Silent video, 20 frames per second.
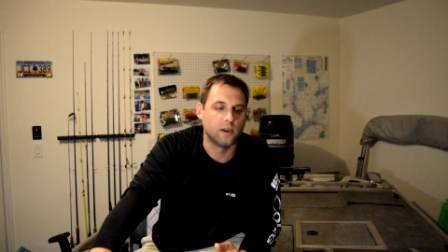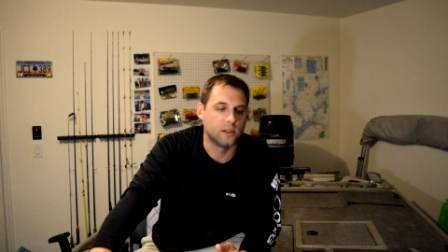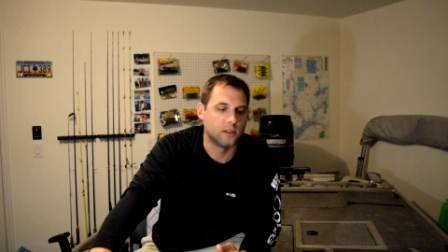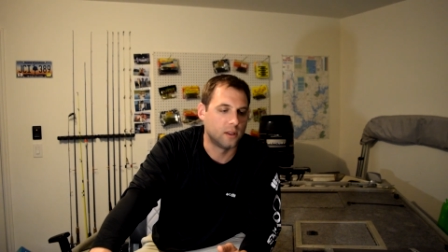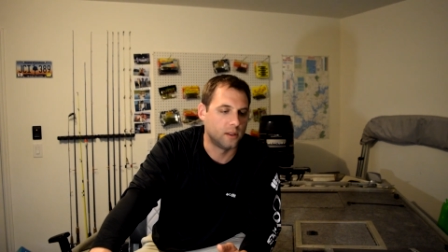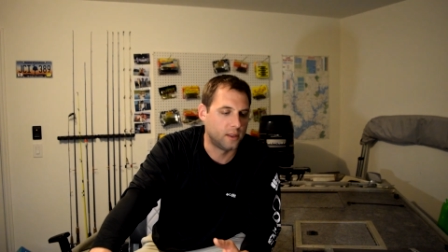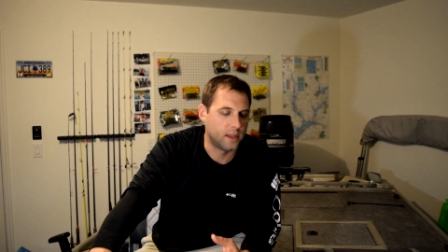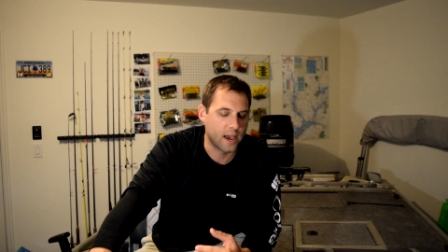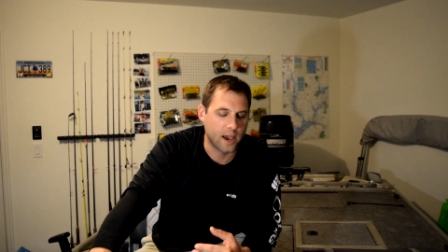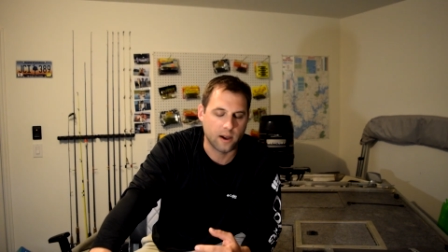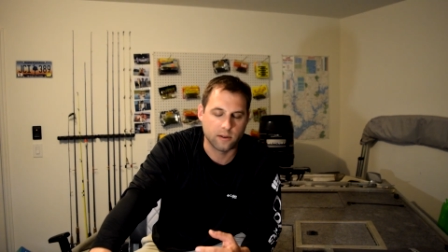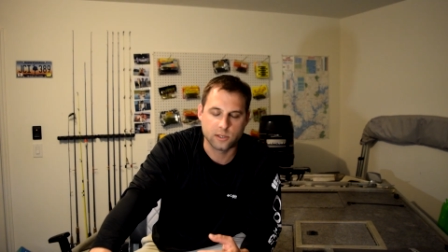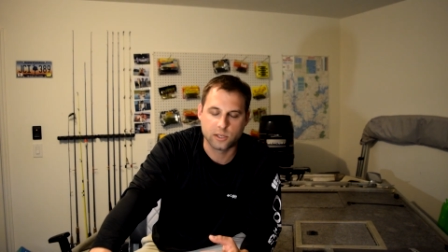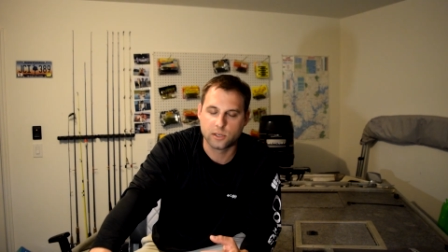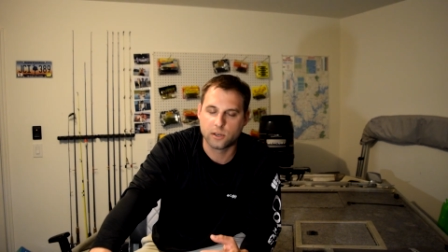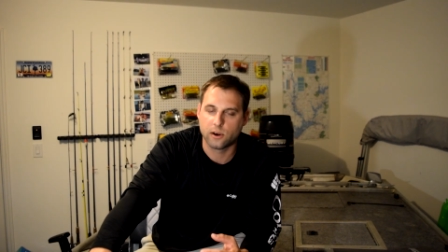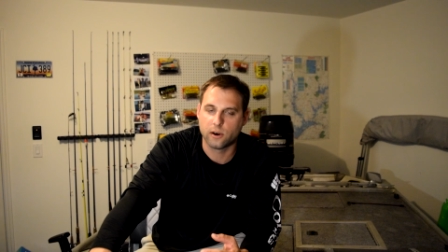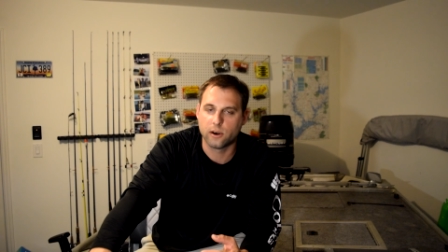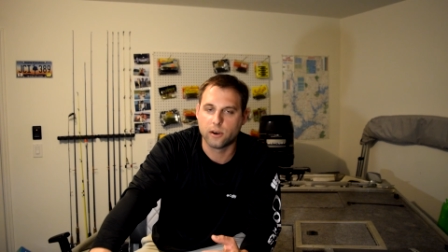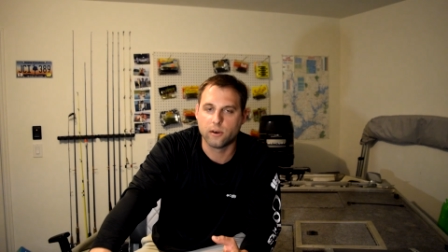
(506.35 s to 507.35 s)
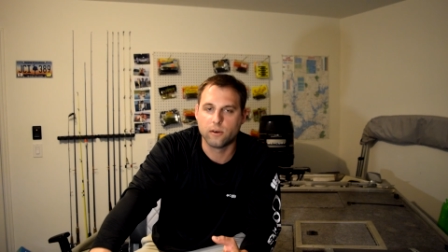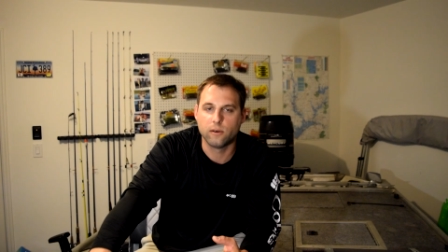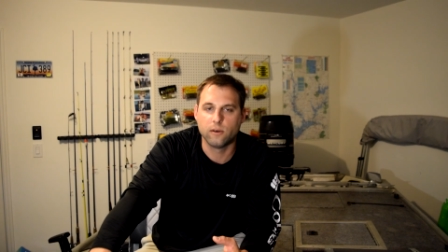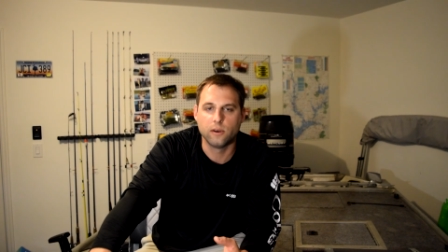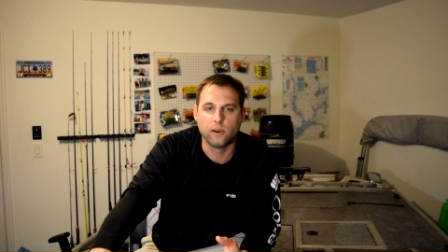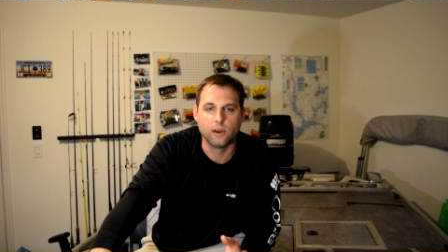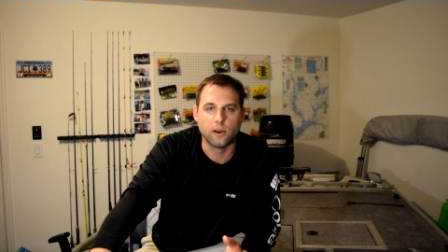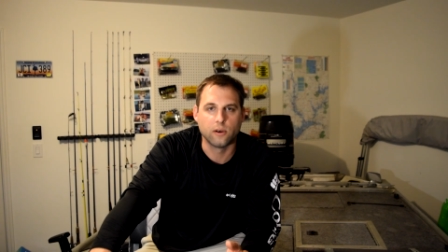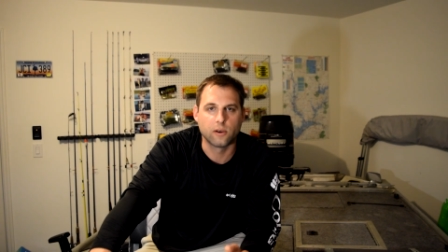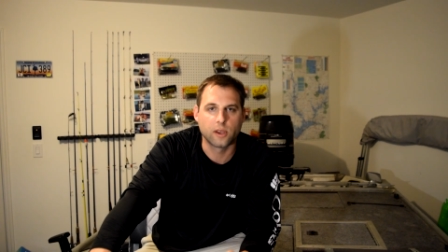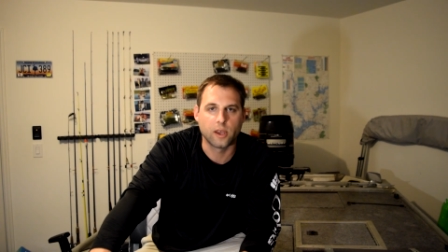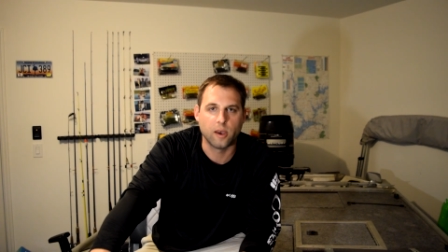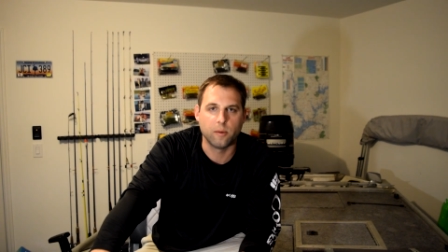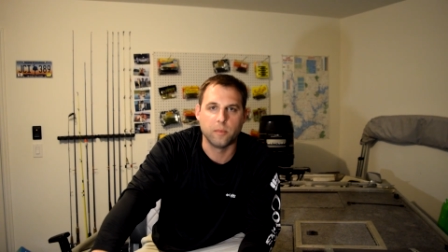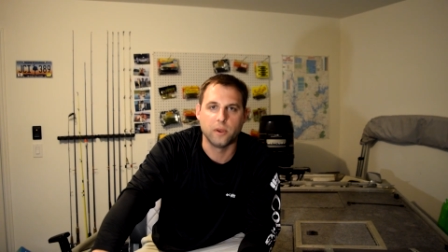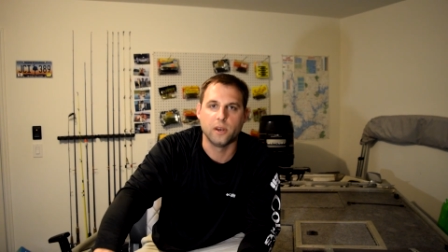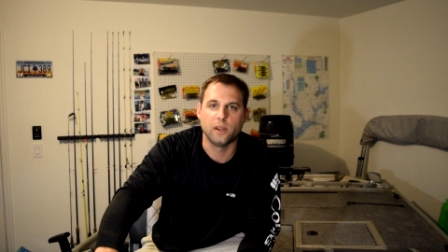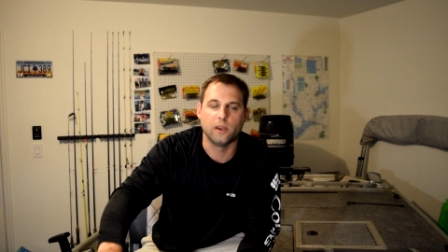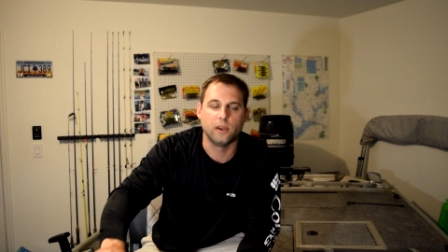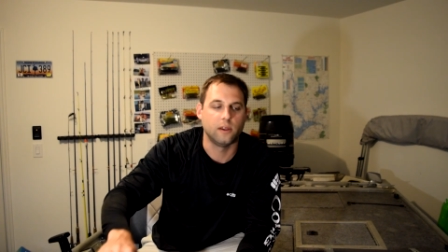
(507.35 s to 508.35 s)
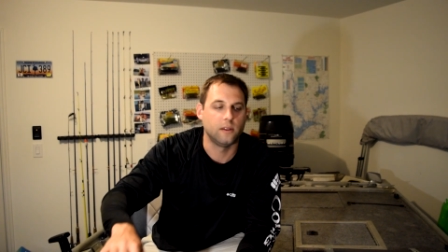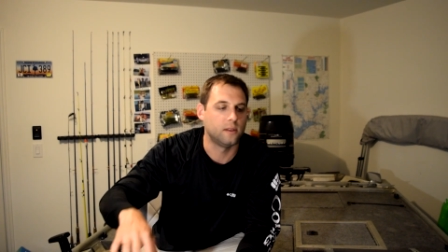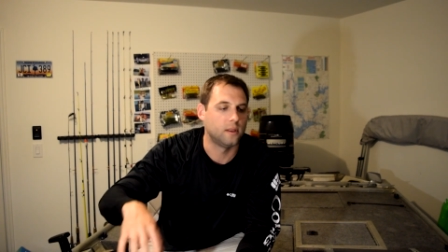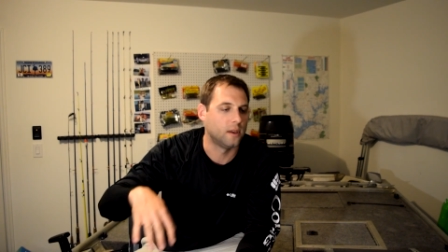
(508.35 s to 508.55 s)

and the doubt started, you know, coming in.